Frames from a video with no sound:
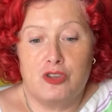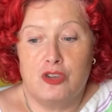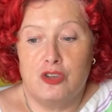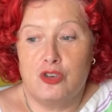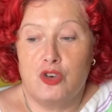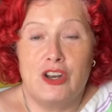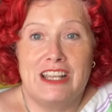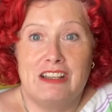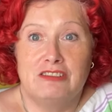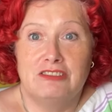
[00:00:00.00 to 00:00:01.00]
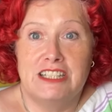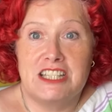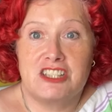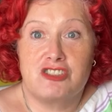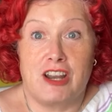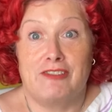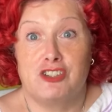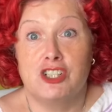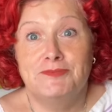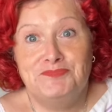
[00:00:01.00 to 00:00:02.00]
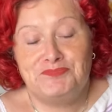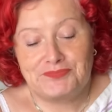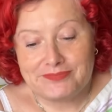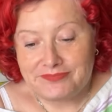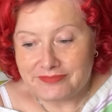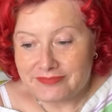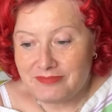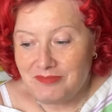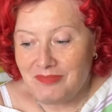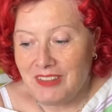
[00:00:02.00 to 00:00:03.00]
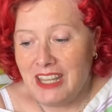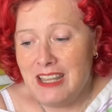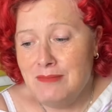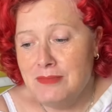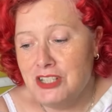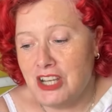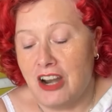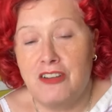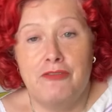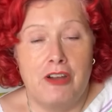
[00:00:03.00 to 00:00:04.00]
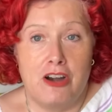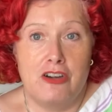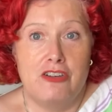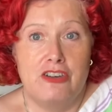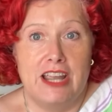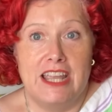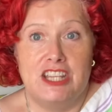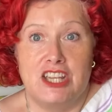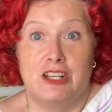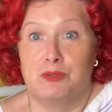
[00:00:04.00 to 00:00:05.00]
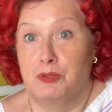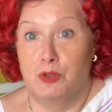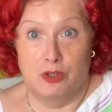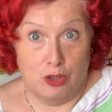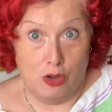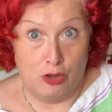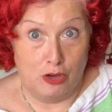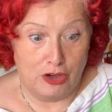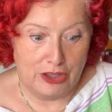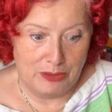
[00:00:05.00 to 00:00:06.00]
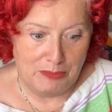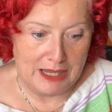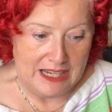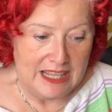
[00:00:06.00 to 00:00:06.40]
chronic illness crafter. Her channel's been going a lot longer than mine,